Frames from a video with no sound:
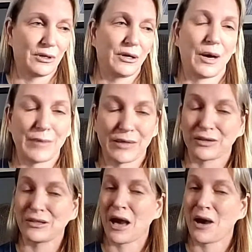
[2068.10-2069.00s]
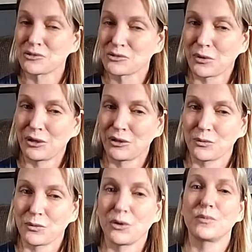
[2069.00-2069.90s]
I'm not the loudest one in the
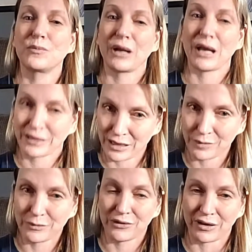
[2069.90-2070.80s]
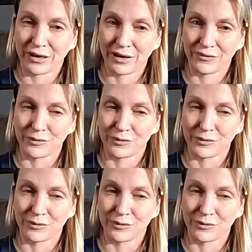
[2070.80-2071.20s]
room, but I can be if I have to be.